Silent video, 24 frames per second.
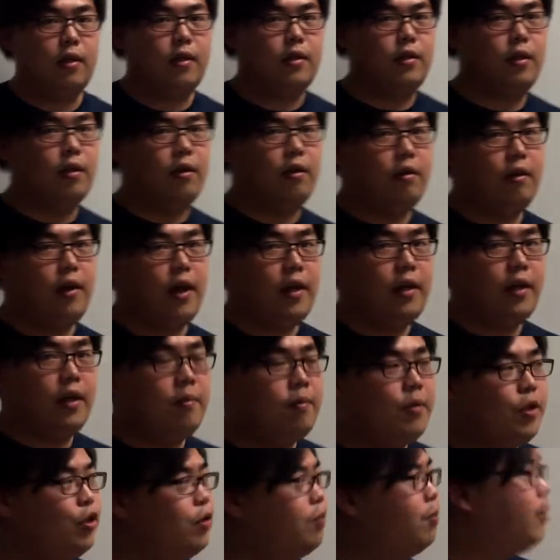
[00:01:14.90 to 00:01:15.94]
So an
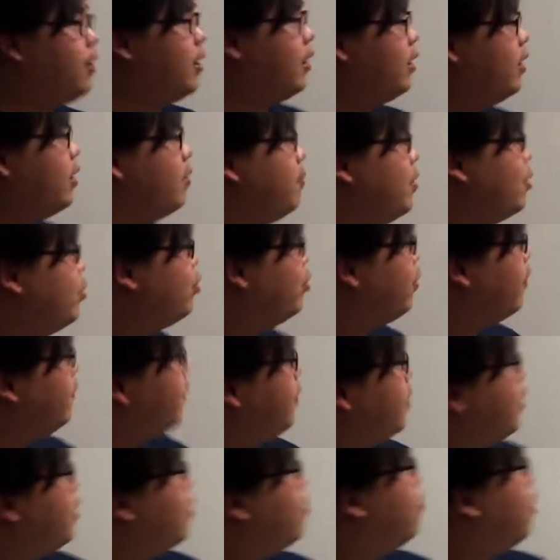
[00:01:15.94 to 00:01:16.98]
image plane can be
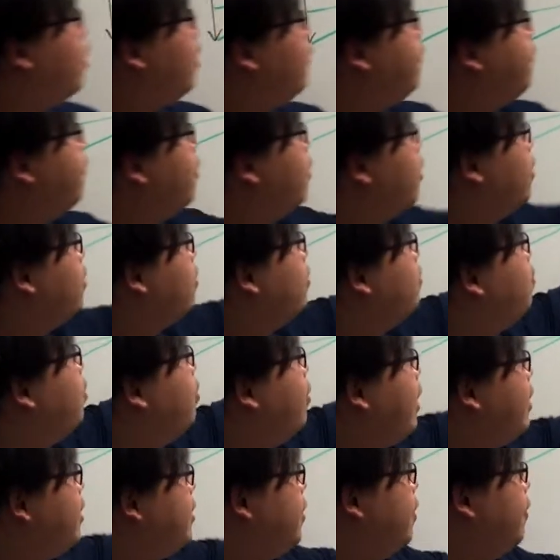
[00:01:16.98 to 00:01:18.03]
shifted away from
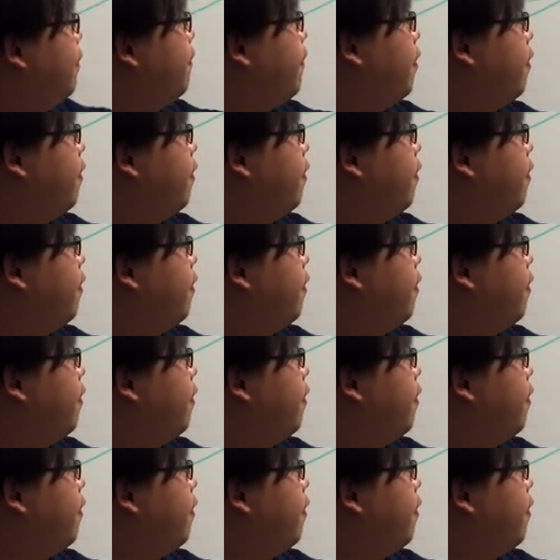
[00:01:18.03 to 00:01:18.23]
paraxial